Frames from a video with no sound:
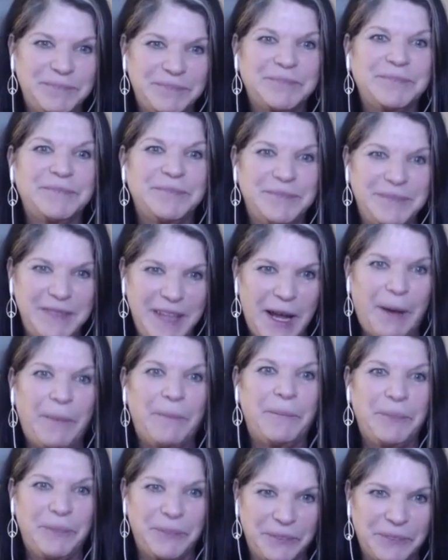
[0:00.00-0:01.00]
something. Yeah.
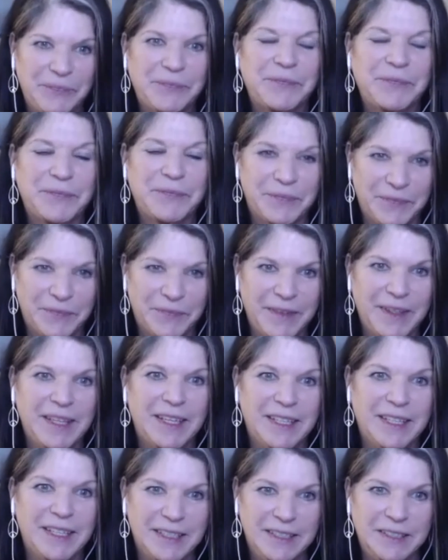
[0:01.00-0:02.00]
If anything, like you're
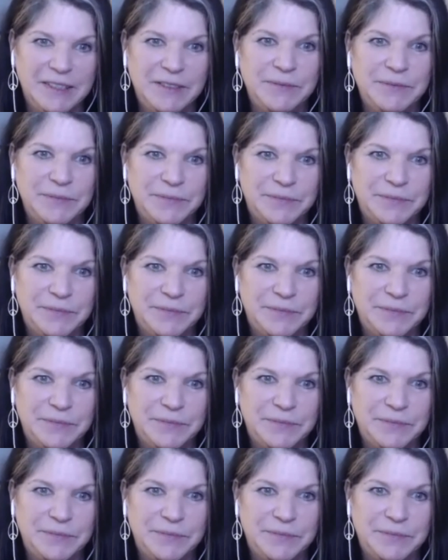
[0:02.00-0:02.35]
saying, it's just